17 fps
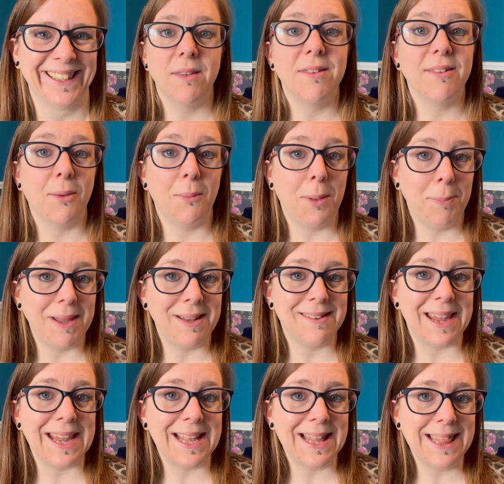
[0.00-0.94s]
So I'll be
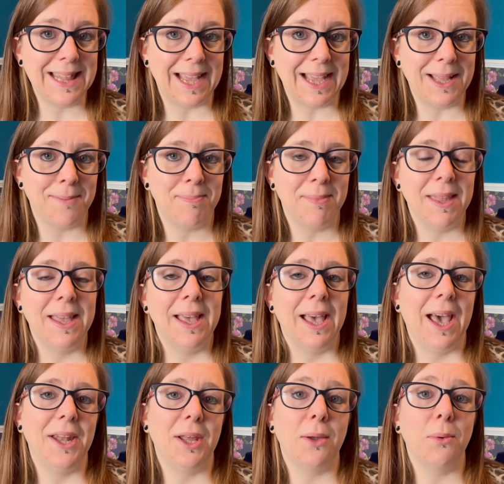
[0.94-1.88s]
taking that,
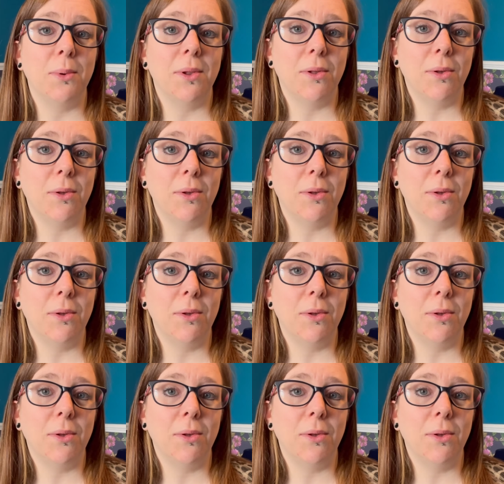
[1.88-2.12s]
and I will